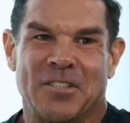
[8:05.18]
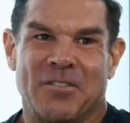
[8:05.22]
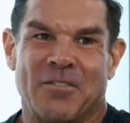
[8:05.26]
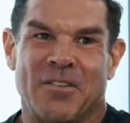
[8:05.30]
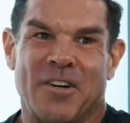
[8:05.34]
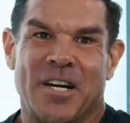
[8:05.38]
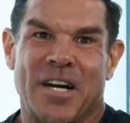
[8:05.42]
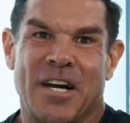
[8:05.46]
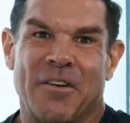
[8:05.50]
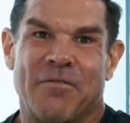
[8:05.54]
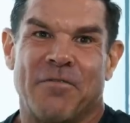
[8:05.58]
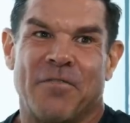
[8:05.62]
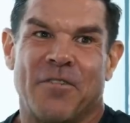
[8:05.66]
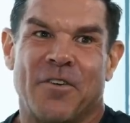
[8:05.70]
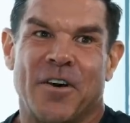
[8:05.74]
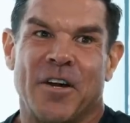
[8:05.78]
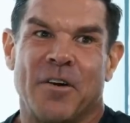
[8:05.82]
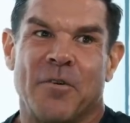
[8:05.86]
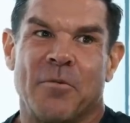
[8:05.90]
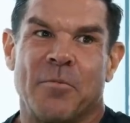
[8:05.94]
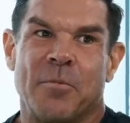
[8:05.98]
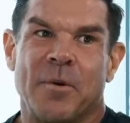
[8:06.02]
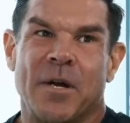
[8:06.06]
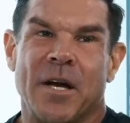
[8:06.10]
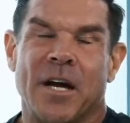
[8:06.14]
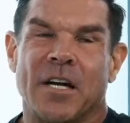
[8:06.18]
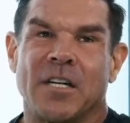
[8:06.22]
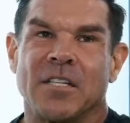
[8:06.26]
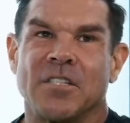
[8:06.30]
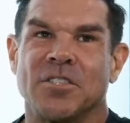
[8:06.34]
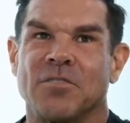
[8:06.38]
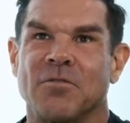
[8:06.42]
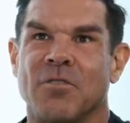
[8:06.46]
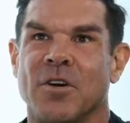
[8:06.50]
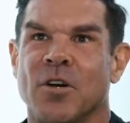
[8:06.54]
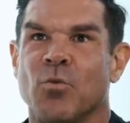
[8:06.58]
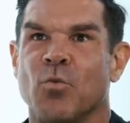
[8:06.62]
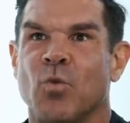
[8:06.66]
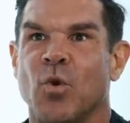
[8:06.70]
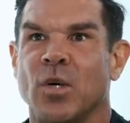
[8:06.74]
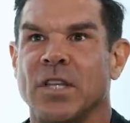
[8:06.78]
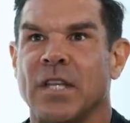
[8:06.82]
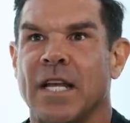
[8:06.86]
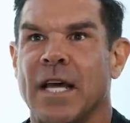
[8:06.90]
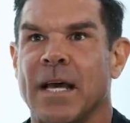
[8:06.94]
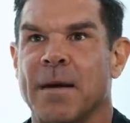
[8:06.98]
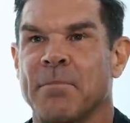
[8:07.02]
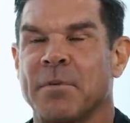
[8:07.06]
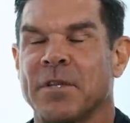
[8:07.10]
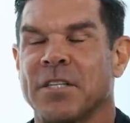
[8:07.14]
to run a it would be hard to run one
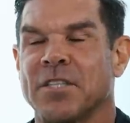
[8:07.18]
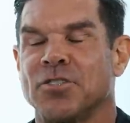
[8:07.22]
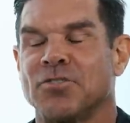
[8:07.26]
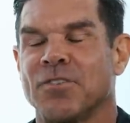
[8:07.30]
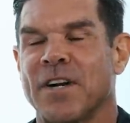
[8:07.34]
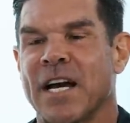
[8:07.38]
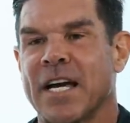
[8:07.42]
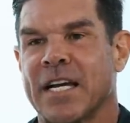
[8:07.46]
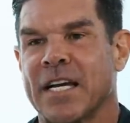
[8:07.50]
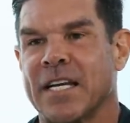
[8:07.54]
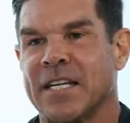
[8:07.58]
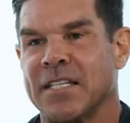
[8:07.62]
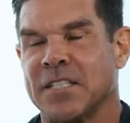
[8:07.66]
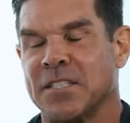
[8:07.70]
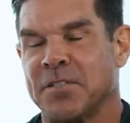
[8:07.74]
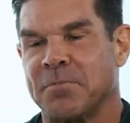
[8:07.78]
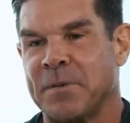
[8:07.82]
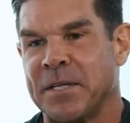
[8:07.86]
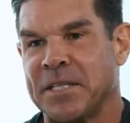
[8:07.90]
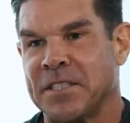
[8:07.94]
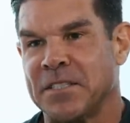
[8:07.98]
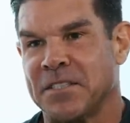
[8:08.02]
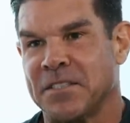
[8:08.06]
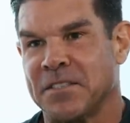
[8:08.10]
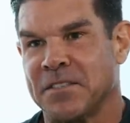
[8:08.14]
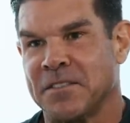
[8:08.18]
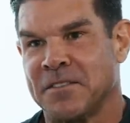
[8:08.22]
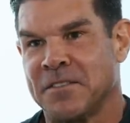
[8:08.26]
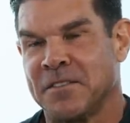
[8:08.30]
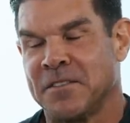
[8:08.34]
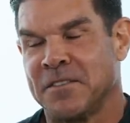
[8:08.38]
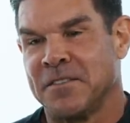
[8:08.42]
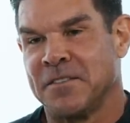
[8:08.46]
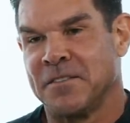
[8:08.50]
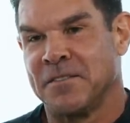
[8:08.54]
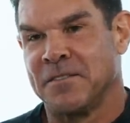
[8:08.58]
lap of the track at his pace right